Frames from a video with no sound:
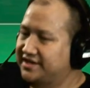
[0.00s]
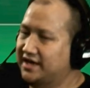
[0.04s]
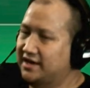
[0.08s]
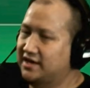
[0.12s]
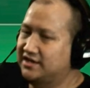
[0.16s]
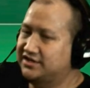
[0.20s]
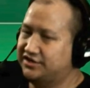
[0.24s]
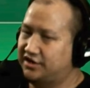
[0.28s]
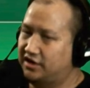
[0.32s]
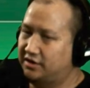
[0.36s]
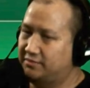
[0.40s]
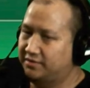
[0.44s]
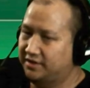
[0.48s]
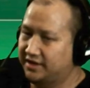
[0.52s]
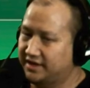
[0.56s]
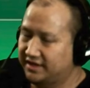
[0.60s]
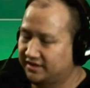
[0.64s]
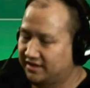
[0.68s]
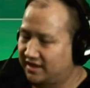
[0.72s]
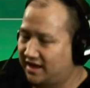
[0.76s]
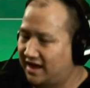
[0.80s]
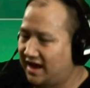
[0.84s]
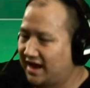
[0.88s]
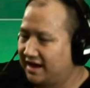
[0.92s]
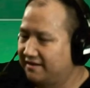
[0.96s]
then I started
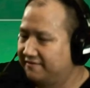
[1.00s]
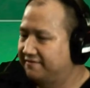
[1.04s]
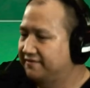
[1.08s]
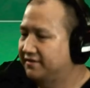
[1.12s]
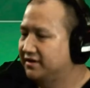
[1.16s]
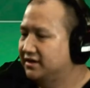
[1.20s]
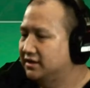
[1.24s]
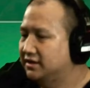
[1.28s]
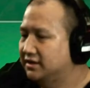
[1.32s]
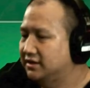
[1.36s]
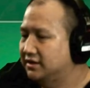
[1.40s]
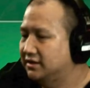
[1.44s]
playing live,